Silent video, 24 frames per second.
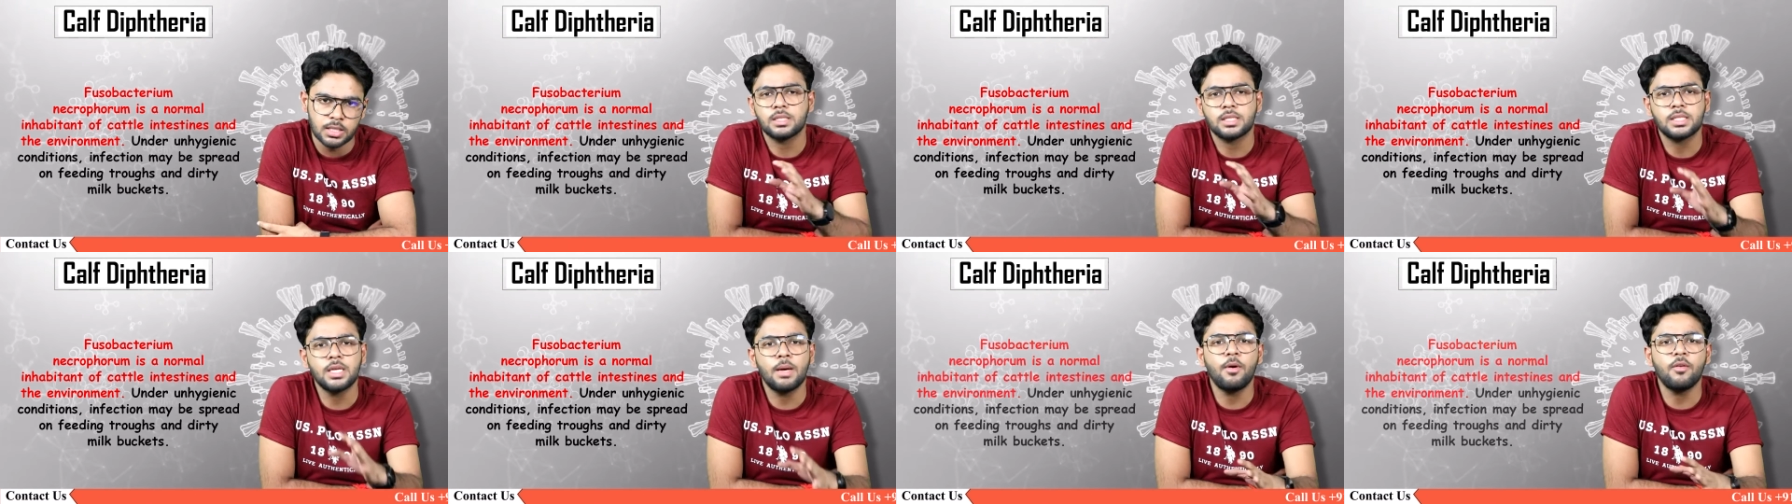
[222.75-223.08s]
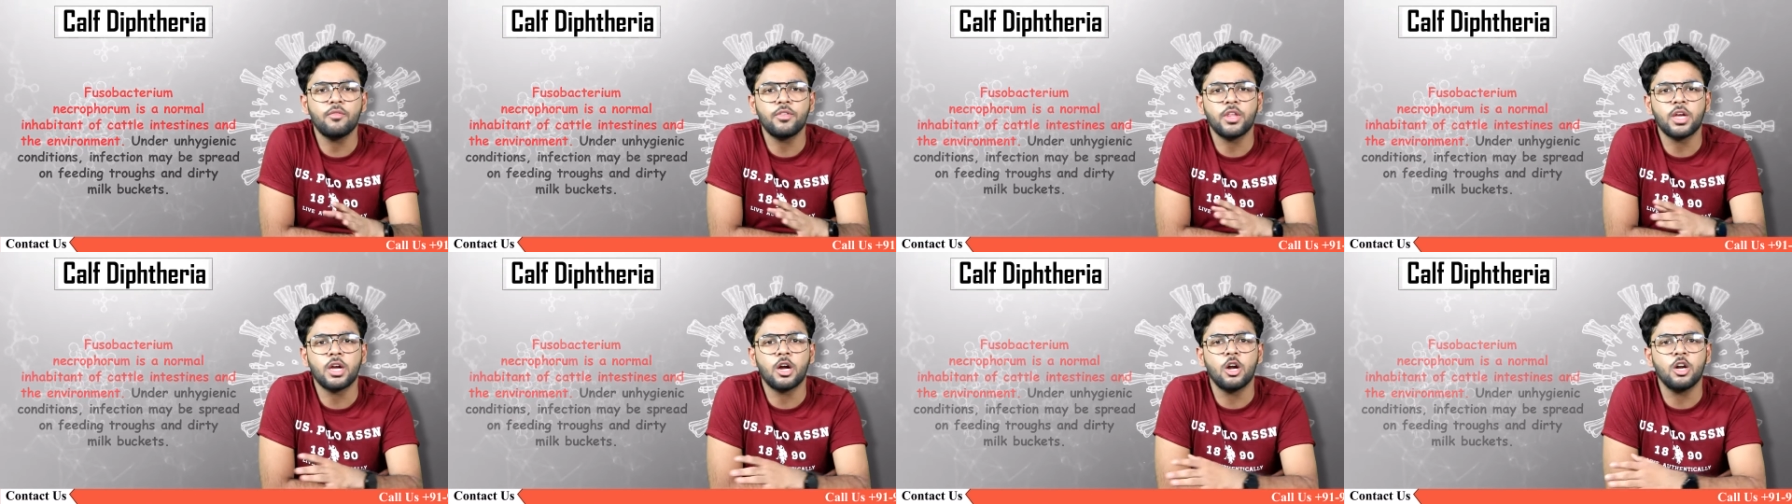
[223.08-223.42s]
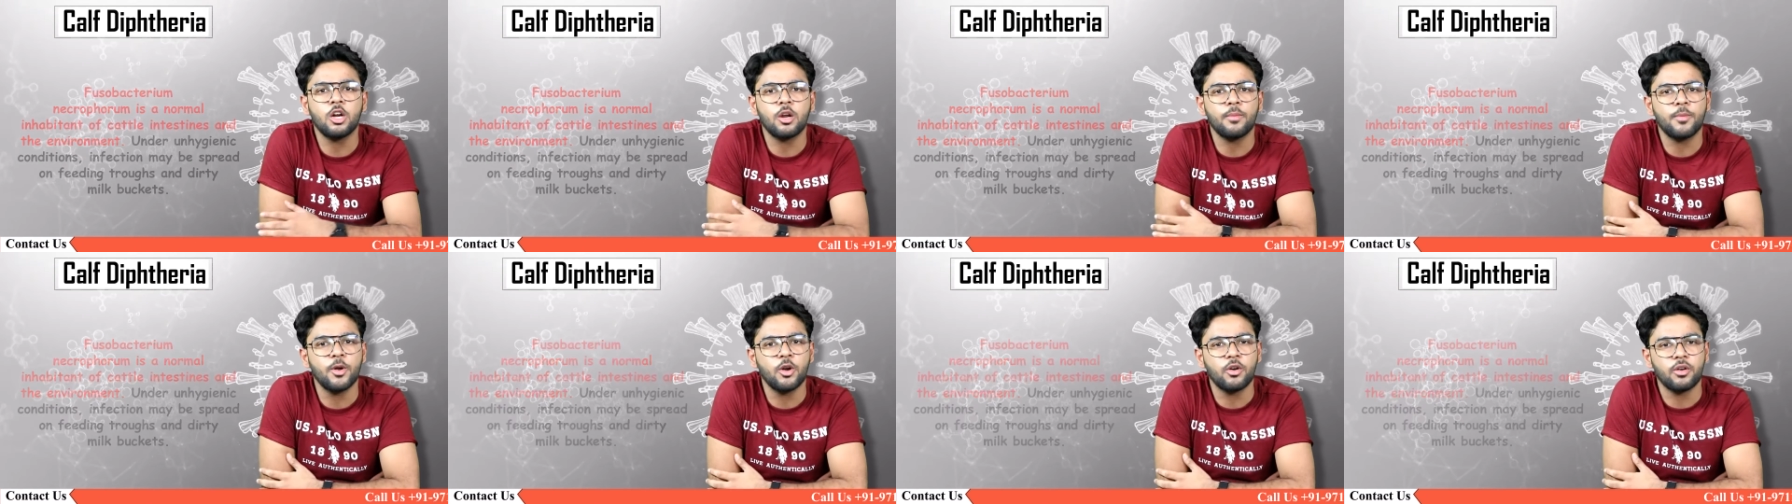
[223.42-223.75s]
Some of the
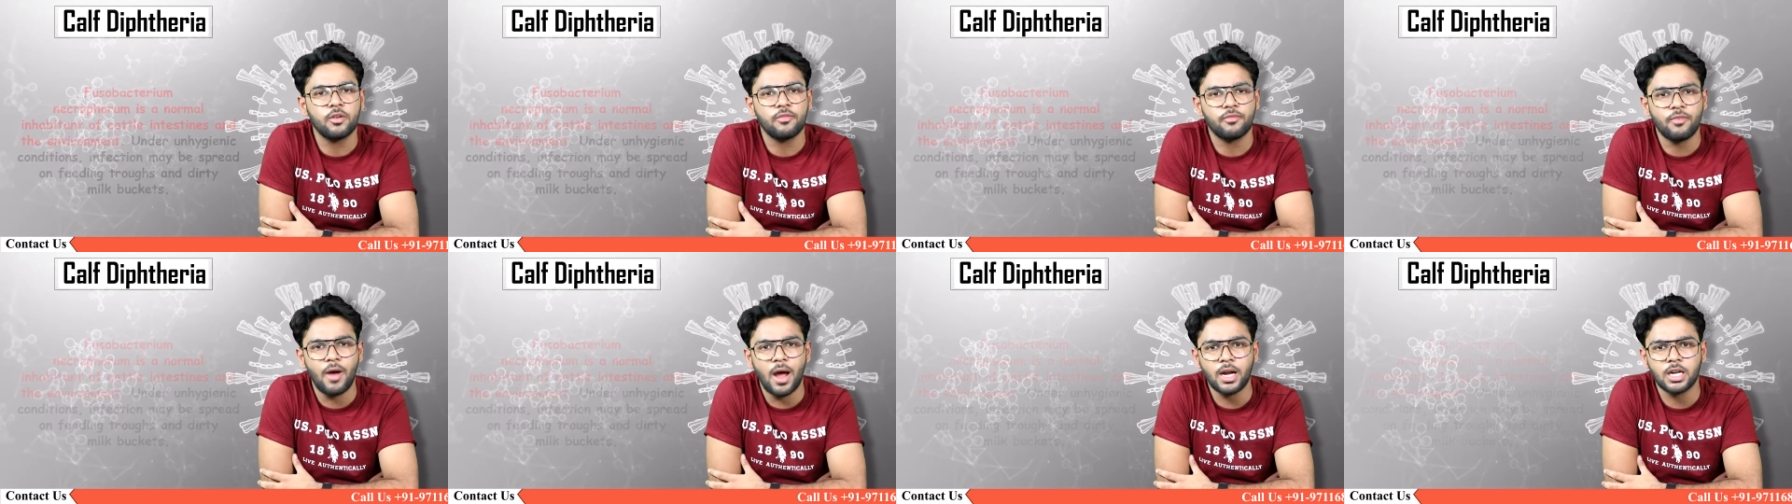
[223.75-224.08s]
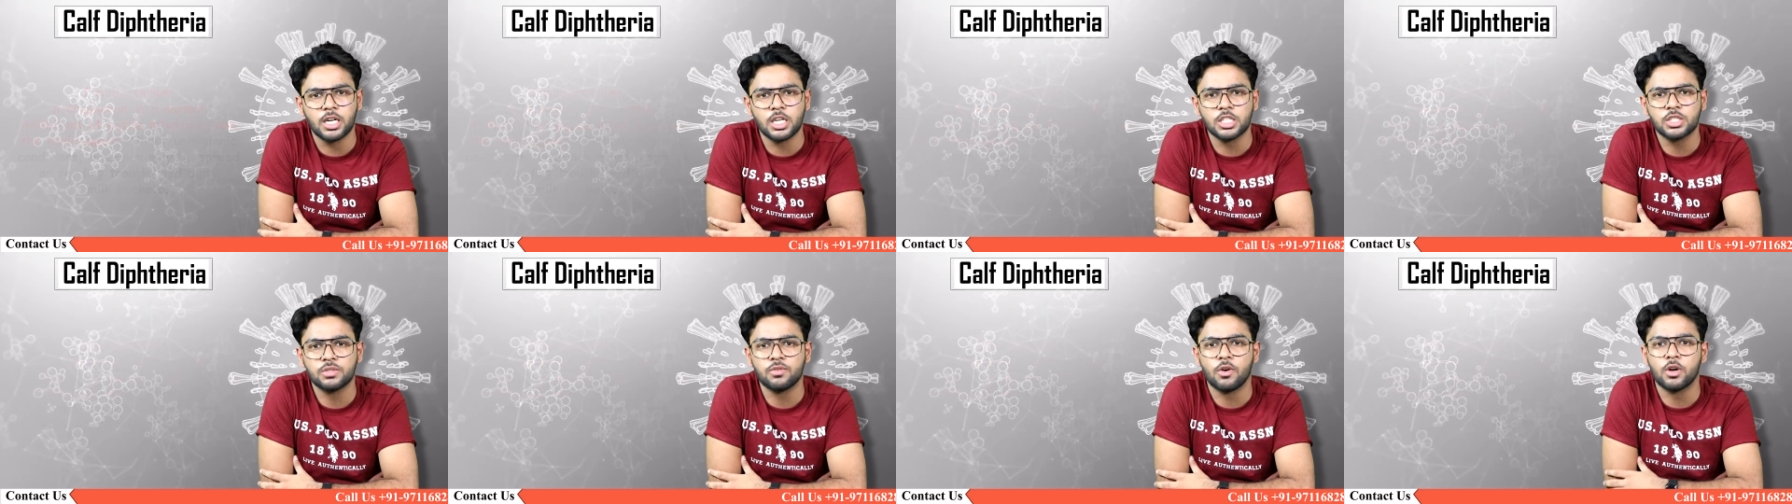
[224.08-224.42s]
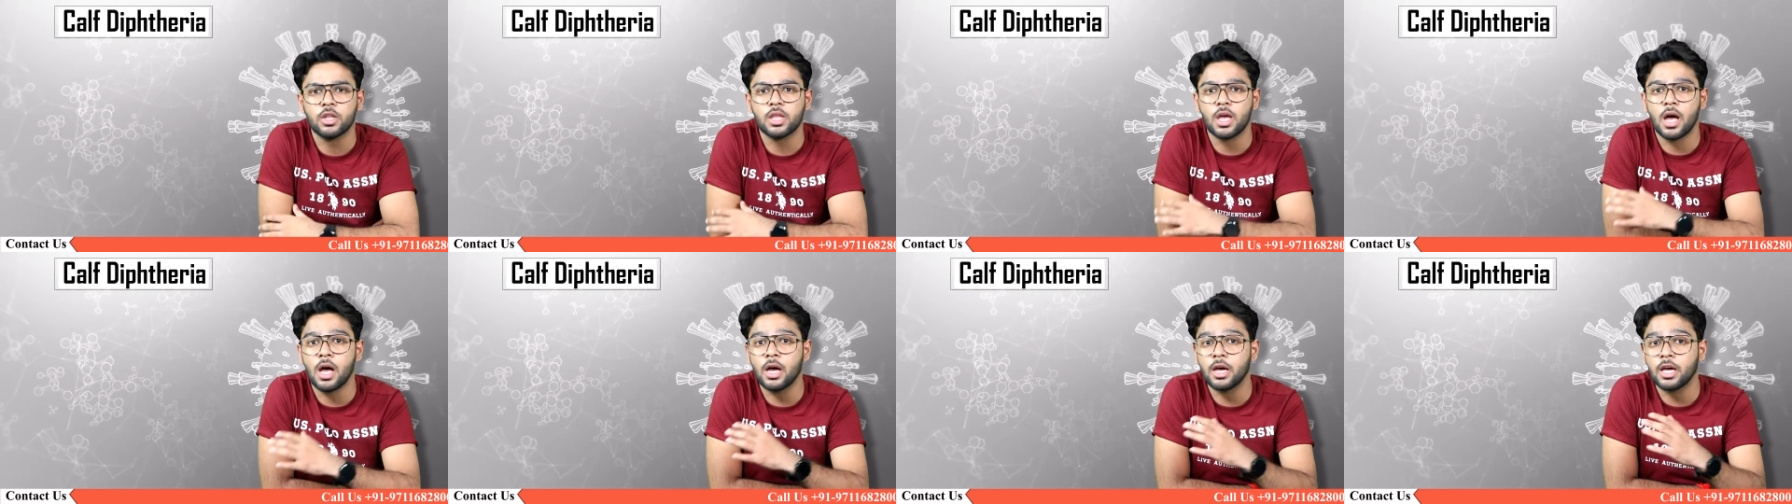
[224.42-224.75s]
contributory factors for
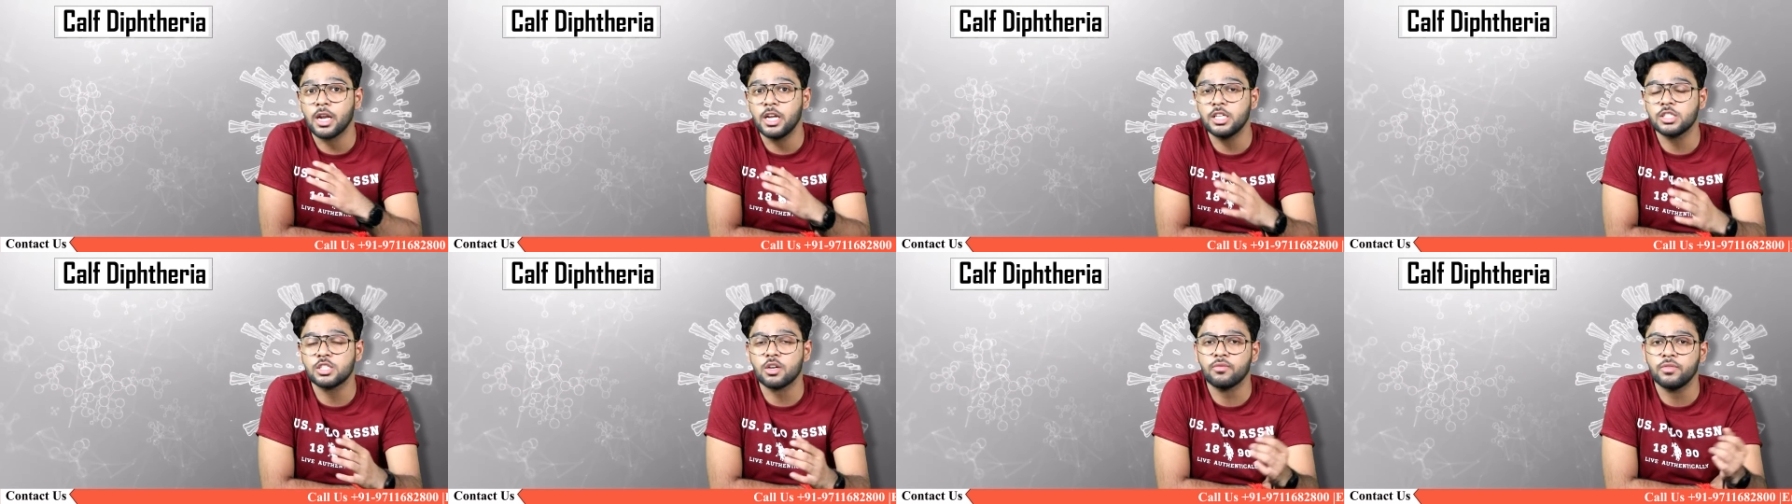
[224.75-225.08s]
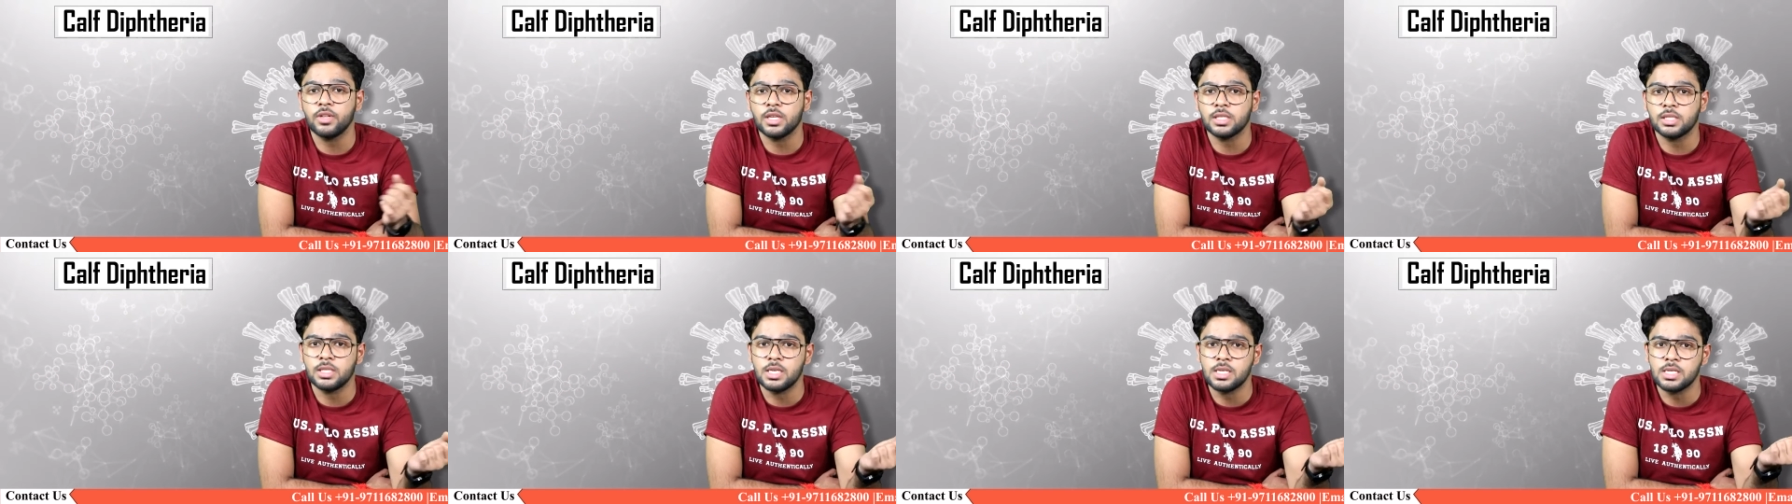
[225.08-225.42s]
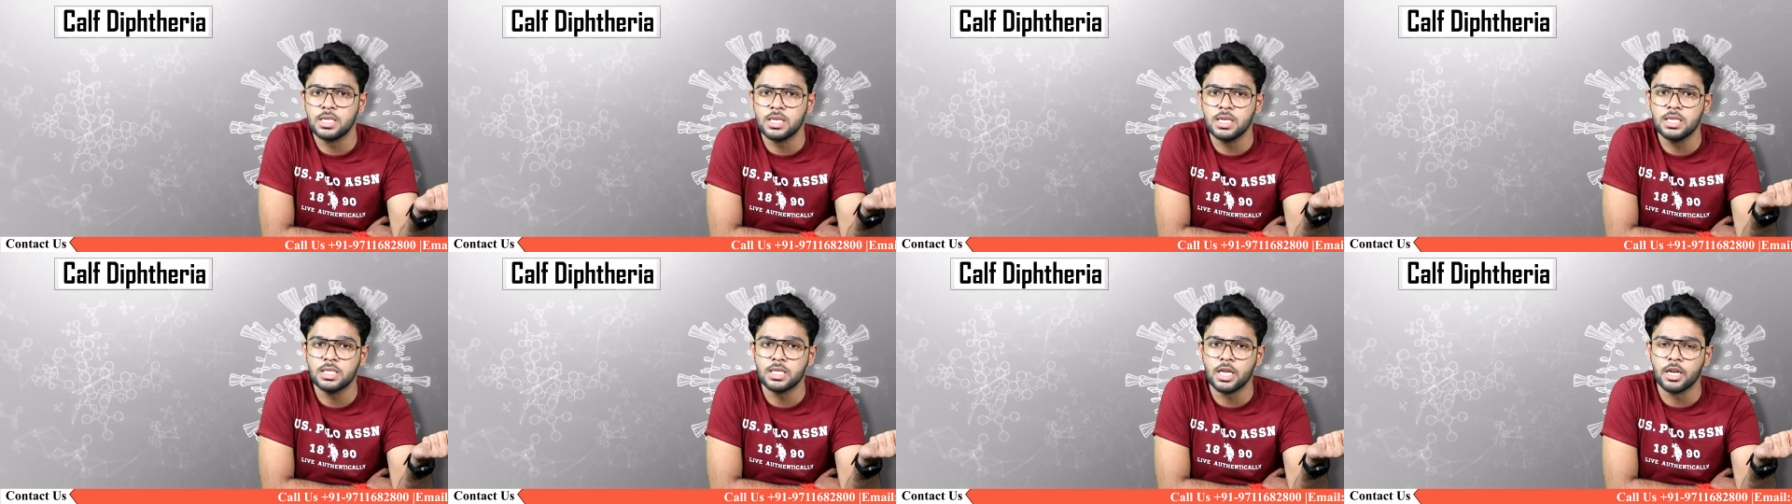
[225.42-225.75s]
the occurrence of this
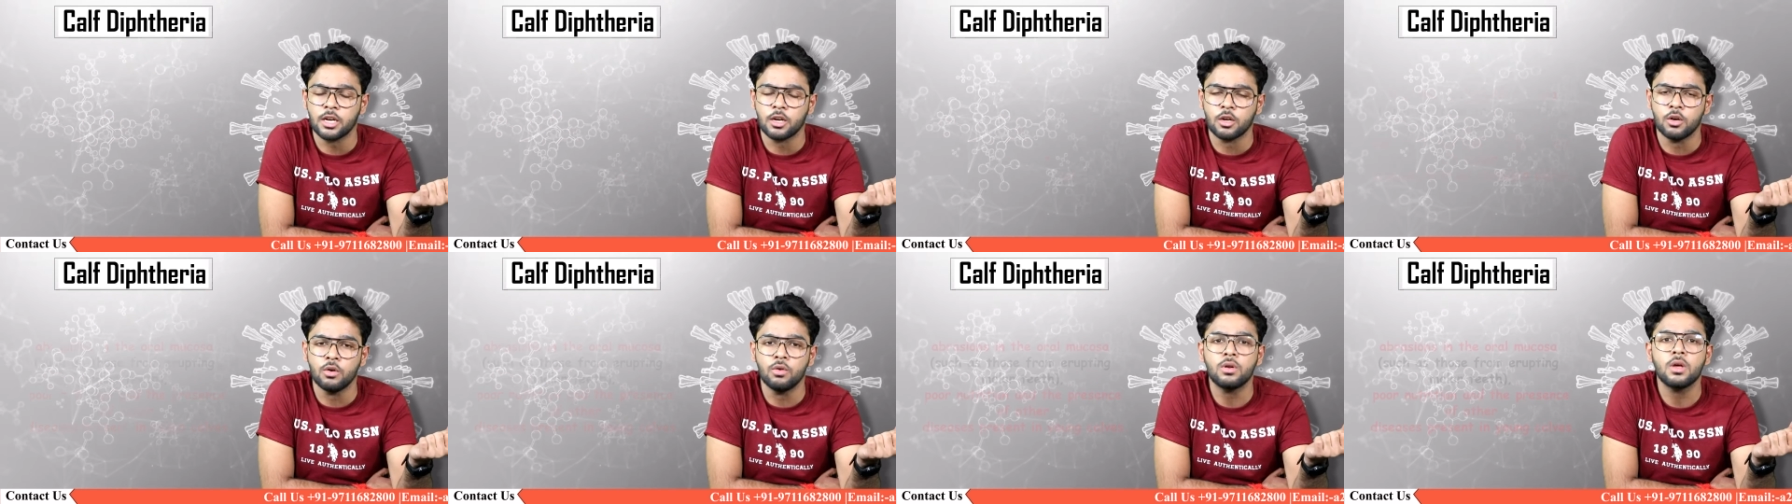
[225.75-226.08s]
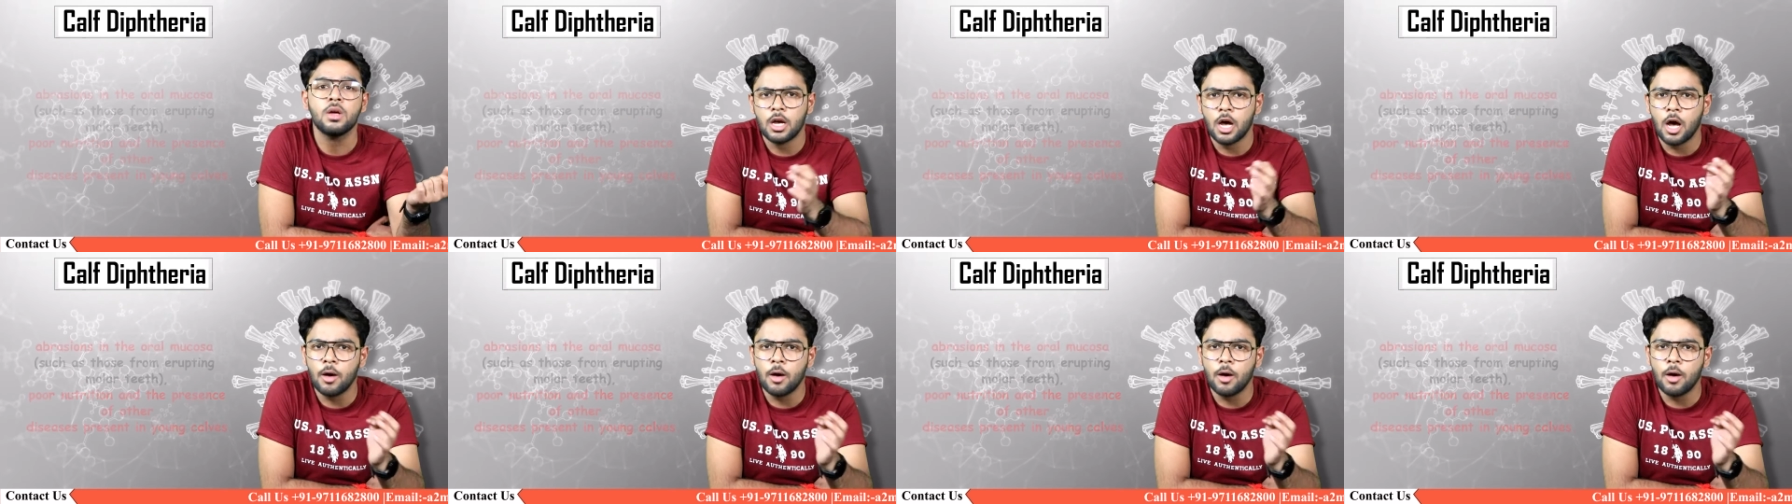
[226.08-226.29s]
disease include